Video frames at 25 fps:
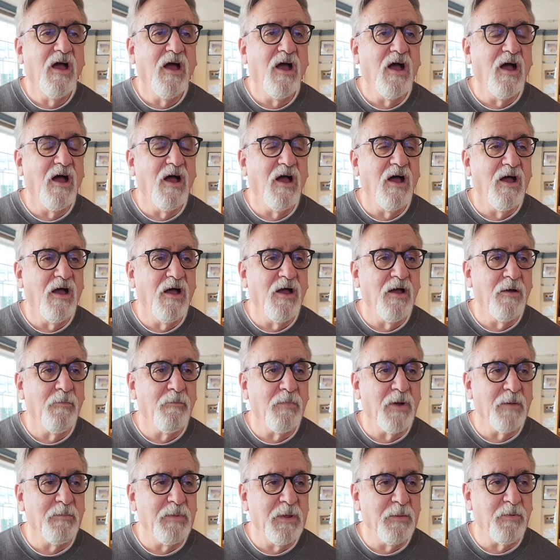
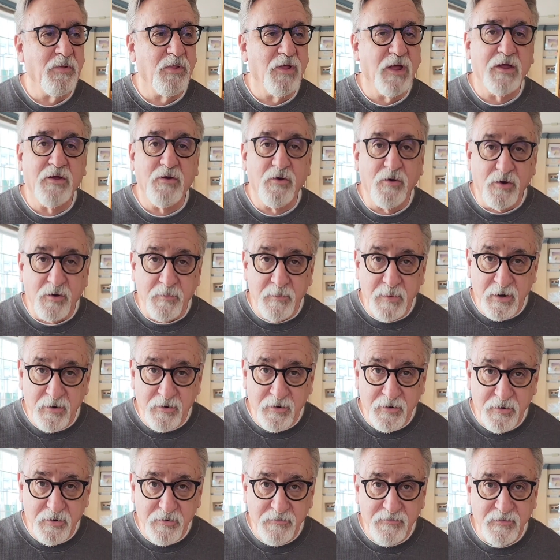by people like Kirk
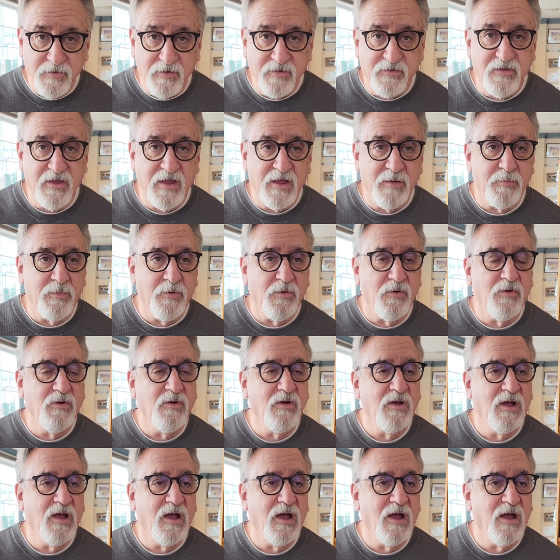Mariner, for
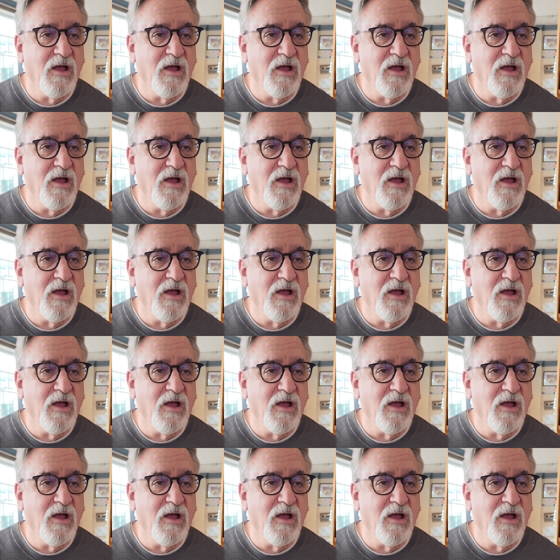example,